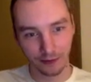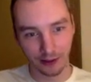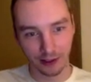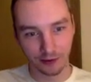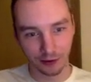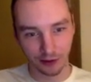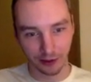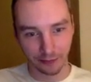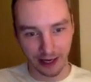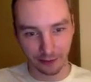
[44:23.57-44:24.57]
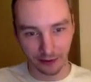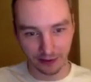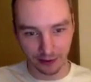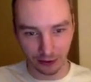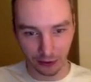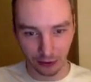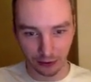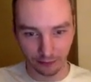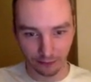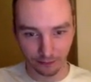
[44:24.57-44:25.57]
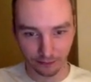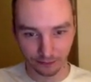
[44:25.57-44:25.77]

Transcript: Yeah, so you can jump them back, but there's a lot of them.